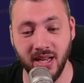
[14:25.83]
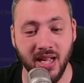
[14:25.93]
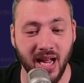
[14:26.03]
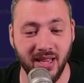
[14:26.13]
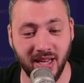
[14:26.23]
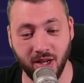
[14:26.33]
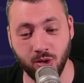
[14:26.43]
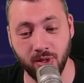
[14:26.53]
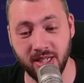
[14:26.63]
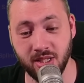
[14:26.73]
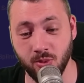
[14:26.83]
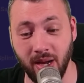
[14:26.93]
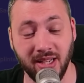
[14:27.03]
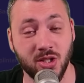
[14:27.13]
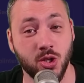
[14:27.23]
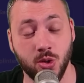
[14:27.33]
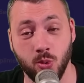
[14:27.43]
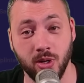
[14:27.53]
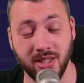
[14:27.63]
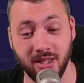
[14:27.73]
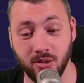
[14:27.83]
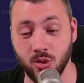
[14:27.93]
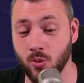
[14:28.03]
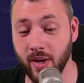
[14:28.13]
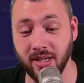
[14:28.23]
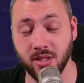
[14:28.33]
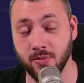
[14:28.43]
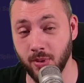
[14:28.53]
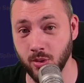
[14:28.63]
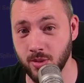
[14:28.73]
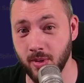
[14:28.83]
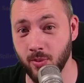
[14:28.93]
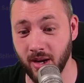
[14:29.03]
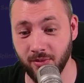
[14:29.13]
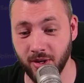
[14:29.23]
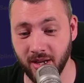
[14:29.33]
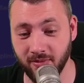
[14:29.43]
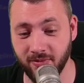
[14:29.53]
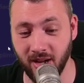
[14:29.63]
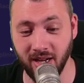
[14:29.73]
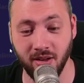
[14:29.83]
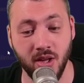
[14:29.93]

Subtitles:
and then increase the ranks to core skills or ranks to bone spear, whatever you can find.